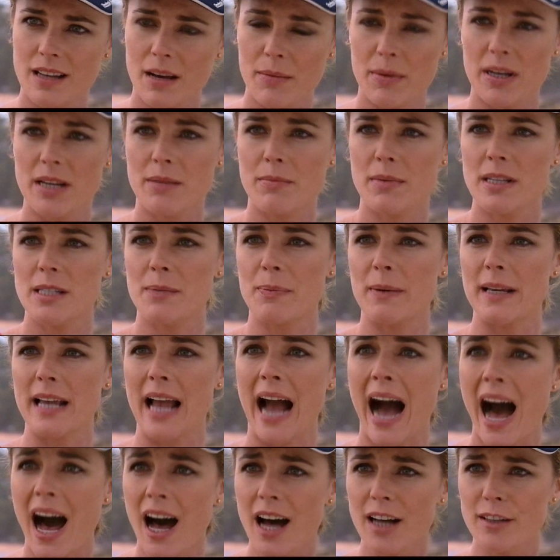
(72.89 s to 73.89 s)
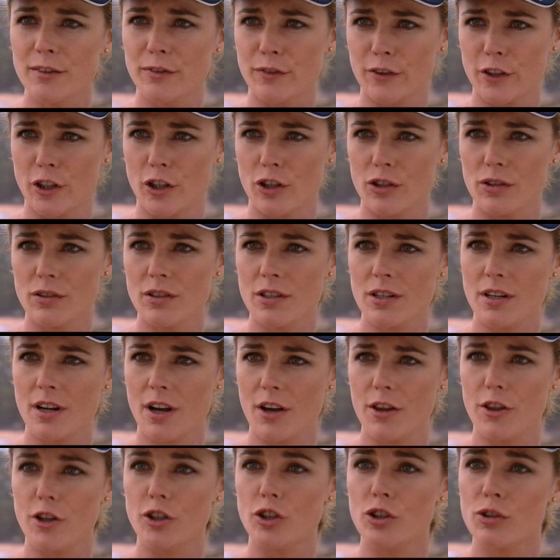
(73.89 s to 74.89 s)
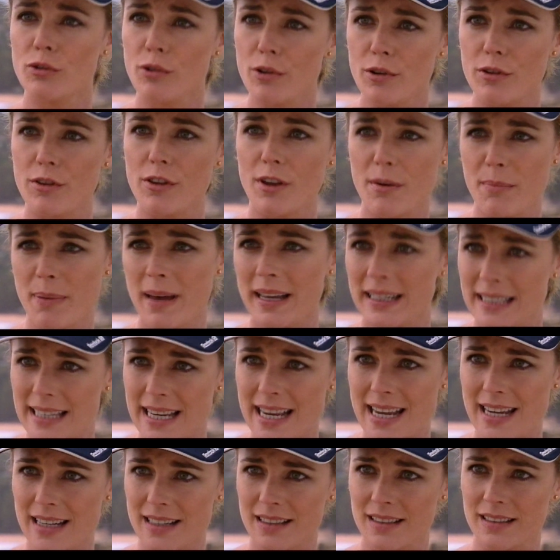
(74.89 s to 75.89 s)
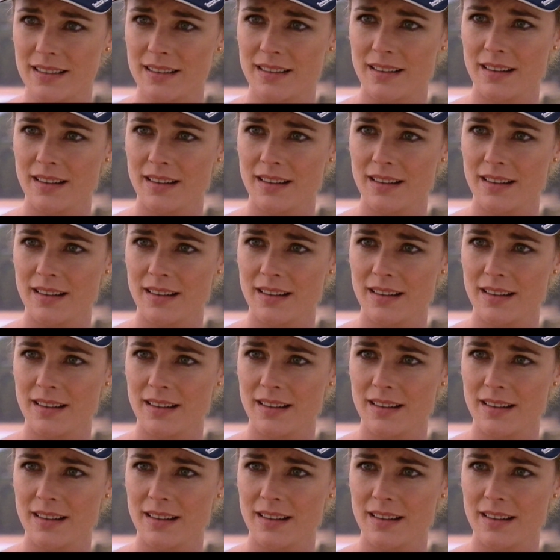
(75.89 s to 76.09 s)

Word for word: I mean, it must be hard for you to know the truth about Nick.